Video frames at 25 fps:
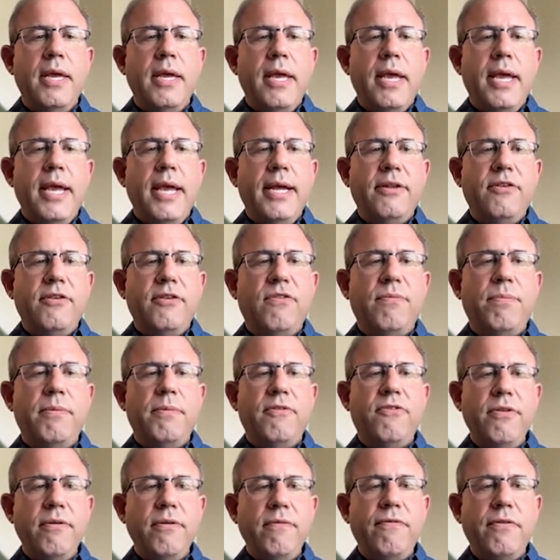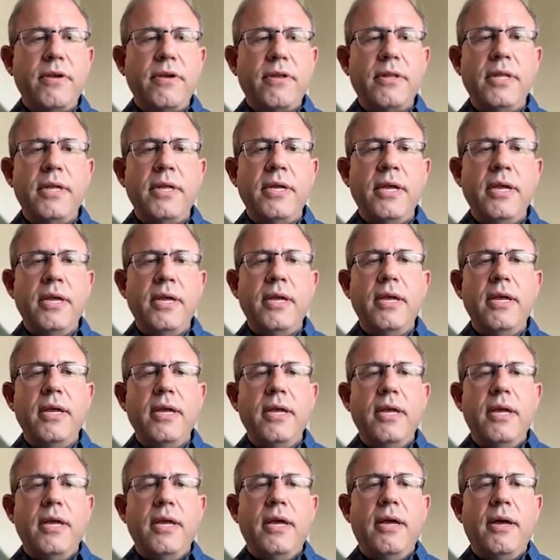And specifically,
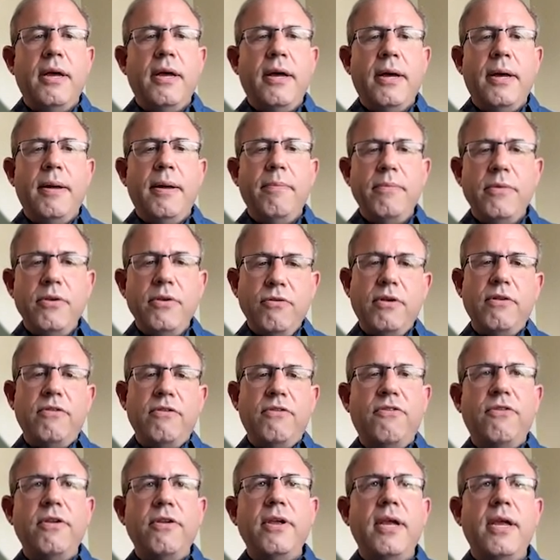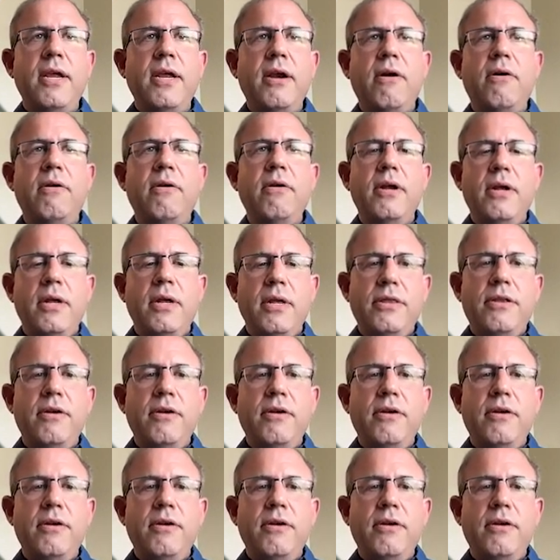um, you can see here,